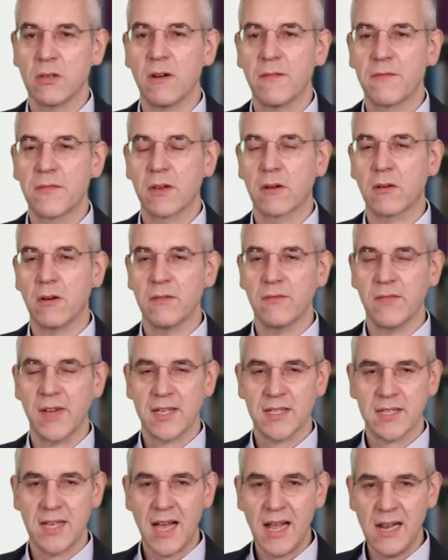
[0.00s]
of the
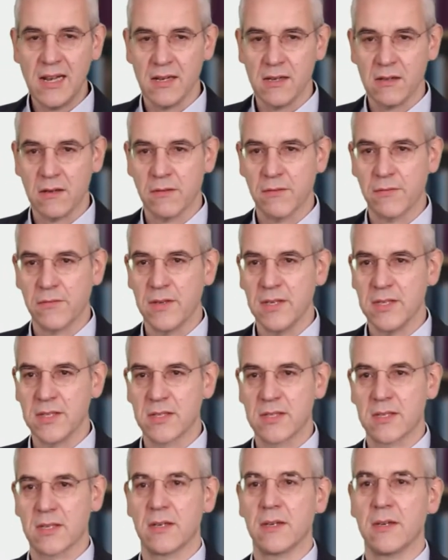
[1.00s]
convex hull of
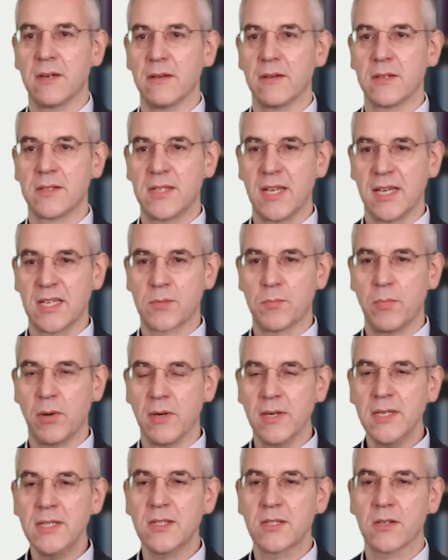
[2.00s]
these uh, six
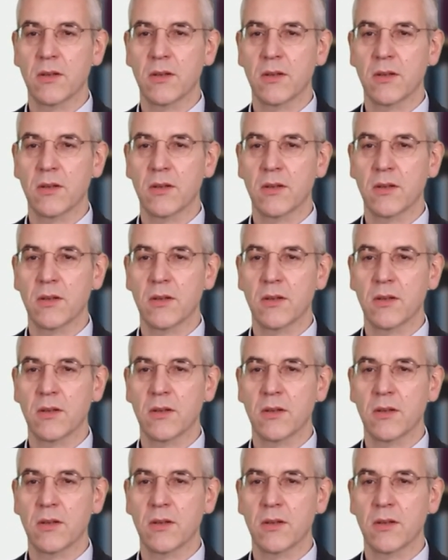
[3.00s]
points.